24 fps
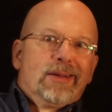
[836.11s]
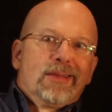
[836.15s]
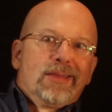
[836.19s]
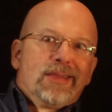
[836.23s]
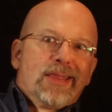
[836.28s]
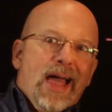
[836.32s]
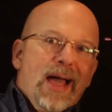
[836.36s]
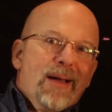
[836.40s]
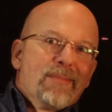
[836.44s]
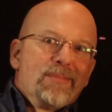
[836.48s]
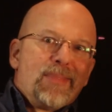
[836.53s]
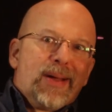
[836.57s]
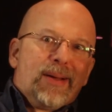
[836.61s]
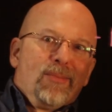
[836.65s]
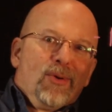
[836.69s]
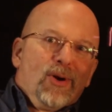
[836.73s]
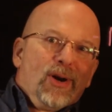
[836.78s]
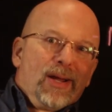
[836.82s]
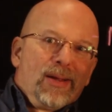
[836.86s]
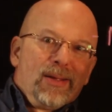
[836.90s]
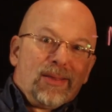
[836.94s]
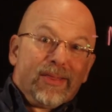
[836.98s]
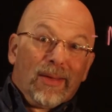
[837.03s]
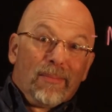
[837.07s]
that
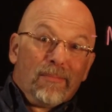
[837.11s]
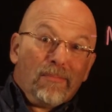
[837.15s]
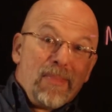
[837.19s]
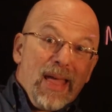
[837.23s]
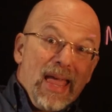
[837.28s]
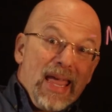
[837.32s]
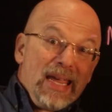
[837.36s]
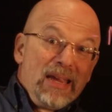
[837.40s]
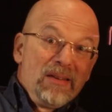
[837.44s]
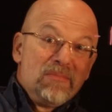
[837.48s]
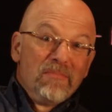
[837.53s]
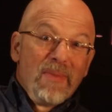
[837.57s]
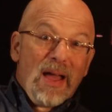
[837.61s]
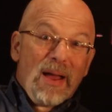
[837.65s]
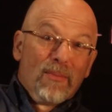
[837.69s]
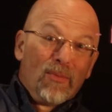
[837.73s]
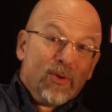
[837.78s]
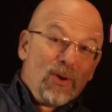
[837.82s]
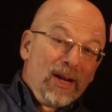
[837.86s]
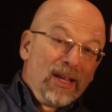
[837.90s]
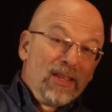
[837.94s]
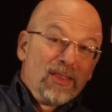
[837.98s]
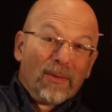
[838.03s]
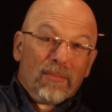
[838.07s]
memory, the main
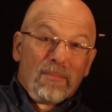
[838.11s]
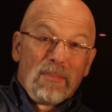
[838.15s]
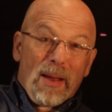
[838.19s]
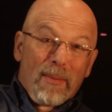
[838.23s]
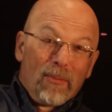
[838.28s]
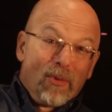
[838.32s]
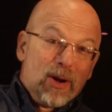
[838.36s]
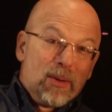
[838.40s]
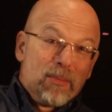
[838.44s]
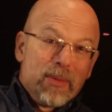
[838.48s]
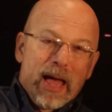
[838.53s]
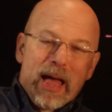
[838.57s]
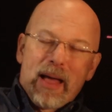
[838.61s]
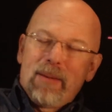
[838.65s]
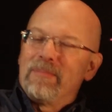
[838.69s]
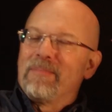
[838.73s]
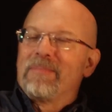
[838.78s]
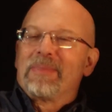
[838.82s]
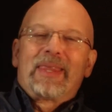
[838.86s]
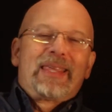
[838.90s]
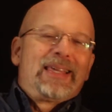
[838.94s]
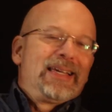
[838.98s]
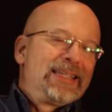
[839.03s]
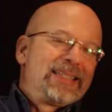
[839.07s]
memory, the memory map,
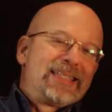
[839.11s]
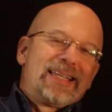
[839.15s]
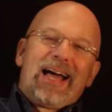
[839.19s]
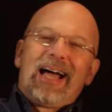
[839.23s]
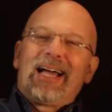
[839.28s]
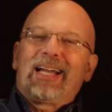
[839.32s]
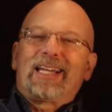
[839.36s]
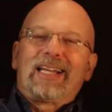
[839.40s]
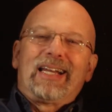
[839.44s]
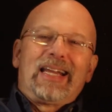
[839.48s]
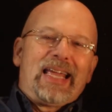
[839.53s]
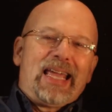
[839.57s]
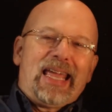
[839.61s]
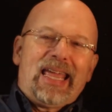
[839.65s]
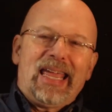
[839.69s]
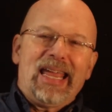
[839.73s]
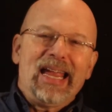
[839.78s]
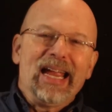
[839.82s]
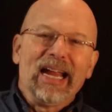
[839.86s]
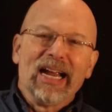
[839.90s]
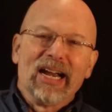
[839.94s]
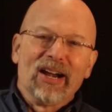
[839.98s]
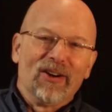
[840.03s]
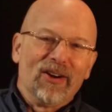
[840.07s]
is not going to
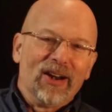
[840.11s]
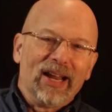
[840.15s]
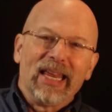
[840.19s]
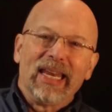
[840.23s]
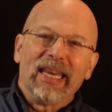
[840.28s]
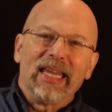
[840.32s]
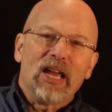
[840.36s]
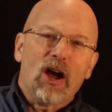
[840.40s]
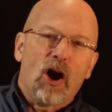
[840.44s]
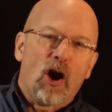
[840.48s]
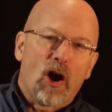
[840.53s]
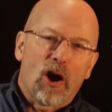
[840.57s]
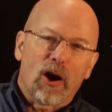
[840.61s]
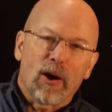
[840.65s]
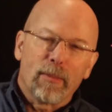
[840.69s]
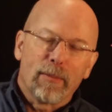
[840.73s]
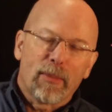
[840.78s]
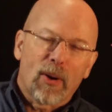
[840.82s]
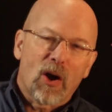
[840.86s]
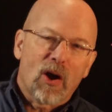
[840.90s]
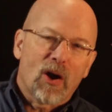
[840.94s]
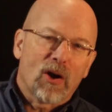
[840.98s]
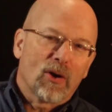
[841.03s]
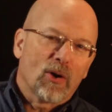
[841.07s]
hear any R
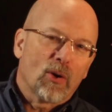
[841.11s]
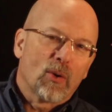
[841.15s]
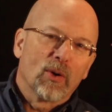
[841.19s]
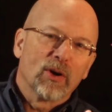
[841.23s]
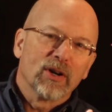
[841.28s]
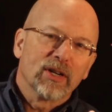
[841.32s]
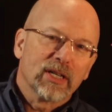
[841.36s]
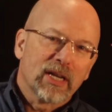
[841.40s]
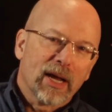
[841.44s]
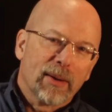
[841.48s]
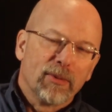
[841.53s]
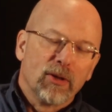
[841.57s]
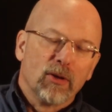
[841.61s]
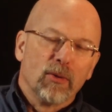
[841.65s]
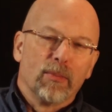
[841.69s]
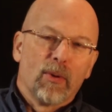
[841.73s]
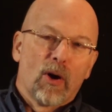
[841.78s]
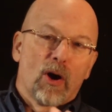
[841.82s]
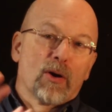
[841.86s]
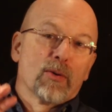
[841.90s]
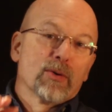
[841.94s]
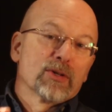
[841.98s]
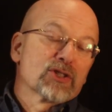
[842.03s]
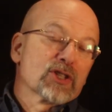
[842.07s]
bar or W
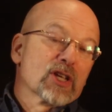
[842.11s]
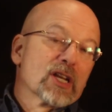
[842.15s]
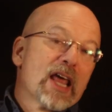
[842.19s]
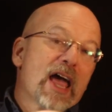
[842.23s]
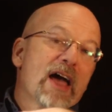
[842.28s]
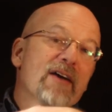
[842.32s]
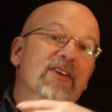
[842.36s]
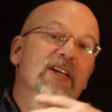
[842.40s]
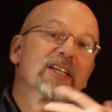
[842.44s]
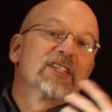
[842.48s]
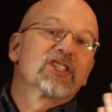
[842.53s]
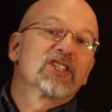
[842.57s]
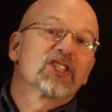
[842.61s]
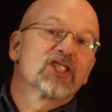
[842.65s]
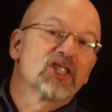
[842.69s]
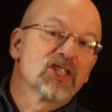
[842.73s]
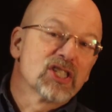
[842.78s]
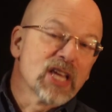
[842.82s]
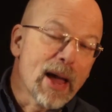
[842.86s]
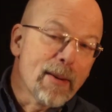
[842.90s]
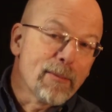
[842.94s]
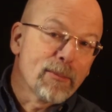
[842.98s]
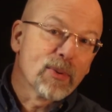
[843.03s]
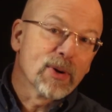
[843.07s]
bar. It's going to have a
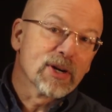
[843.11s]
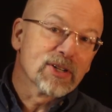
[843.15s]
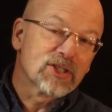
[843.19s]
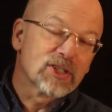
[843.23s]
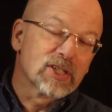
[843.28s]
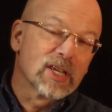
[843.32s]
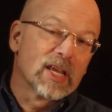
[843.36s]
separate